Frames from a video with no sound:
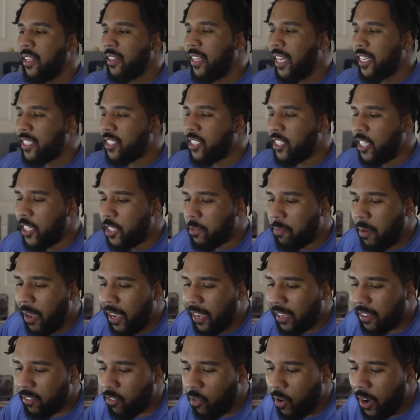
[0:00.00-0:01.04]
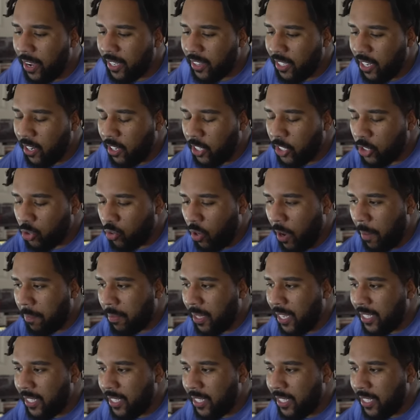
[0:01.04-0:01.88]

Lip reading: That six-pack, right? They're going to drop